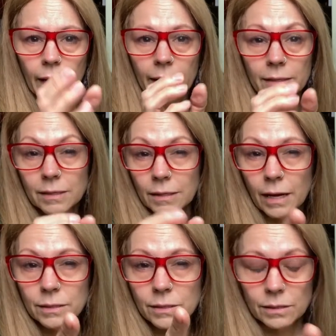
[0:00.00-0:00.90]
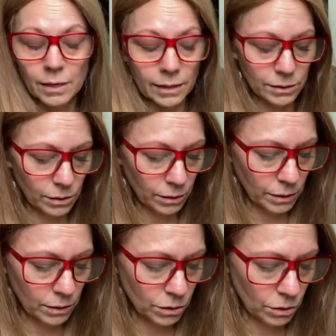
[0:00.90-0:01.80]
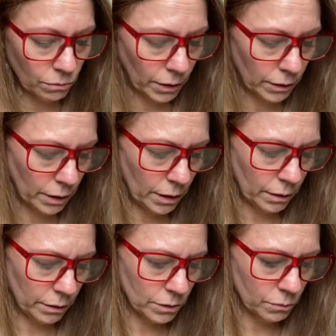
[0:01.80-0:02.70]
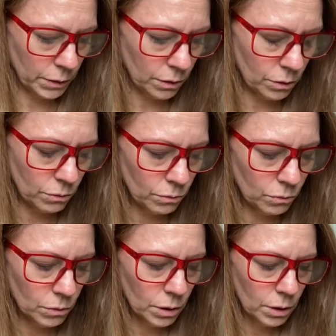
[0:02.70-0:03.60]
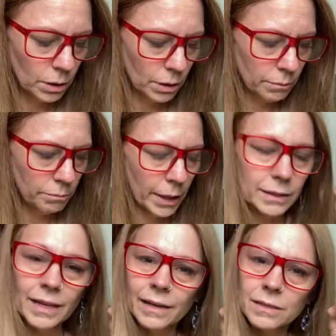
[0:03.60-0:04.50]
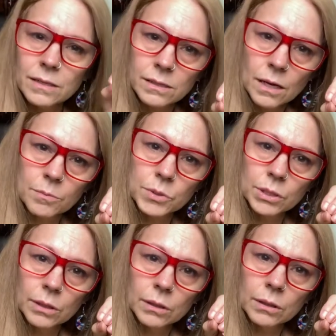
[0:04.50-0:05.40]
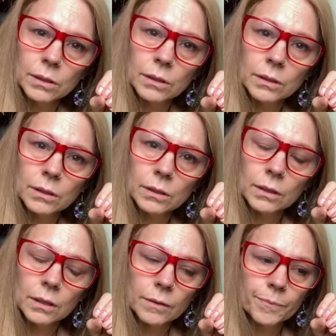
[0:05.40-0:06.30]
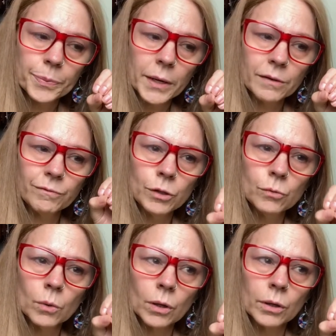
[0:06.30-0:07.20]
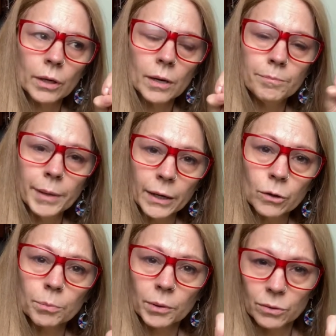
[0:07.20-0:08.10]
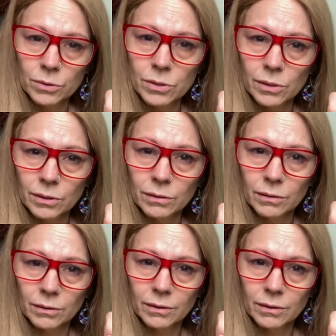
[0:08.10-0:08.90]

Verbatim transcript: And see, that's that's the issue right there is when you make that assumption that if you were a better person,